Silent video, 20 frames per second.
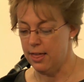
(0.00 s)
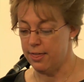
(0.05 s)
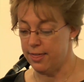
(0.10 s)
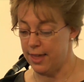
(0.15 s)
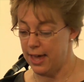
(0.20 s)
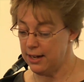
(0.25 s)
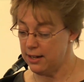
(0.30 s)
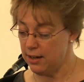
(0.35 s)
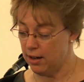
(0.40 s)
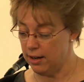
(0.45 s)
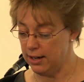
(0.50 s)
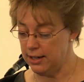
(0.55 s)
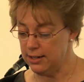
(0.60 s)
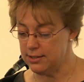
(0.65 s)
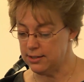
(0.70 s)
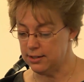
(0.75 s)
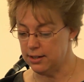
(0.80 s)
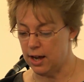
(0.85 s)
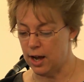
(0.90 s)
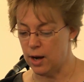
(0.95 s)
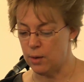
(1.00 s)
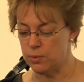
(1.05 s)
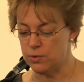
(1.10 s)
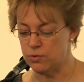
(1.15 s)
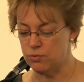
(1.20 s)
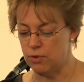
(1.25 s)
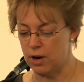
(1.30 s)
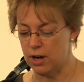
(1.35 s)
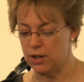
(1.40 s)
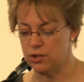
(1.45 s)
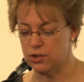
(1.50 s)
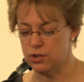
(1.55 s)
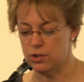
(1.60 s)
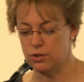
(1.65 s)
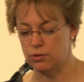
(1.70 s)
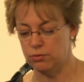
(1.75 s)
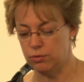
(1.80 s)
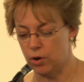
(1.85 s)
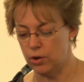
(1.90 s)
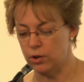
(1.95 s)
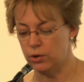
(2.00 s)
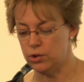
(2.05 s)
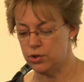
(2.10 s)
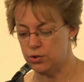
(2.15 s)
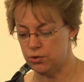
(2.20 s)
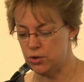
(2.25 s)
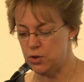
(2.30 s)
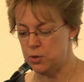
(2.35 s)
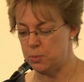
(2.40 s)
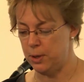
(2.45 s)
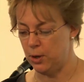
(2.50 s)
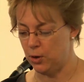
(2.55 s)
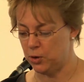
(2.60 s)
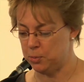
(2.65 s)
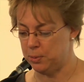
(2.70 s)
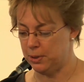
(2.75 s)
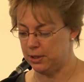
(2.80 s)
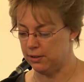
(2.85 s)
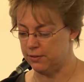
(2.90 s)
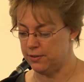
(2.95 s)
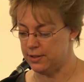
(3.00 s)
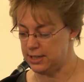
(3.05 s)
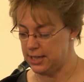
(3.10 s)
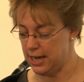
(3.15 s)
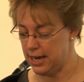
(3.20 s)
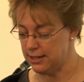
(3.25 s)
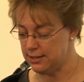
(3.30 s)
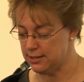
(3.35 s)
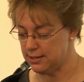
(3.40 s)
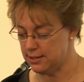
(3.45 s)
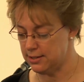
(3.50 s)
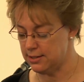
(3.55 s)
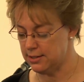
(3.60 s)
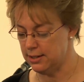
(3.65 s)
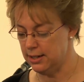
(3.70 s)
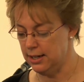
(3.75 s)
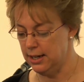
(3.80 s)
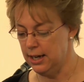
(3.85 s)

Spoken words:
That night, I was rushed to Royal Shrewsbury Hospital for tests,